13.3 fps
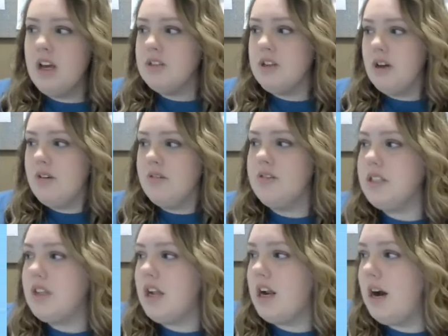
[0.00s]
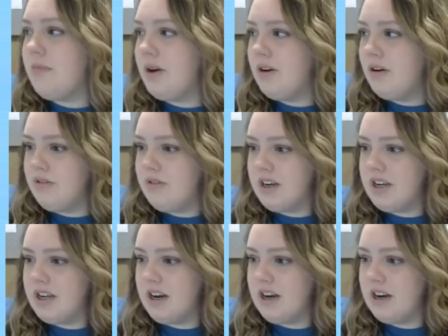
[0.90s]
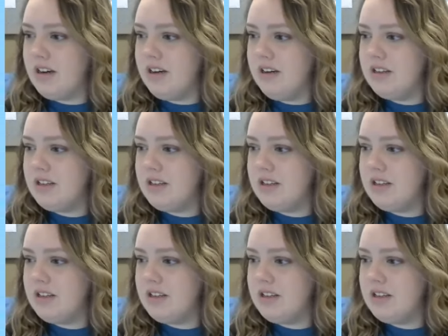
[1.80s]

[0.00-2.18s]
So I'm just going to hop on over here.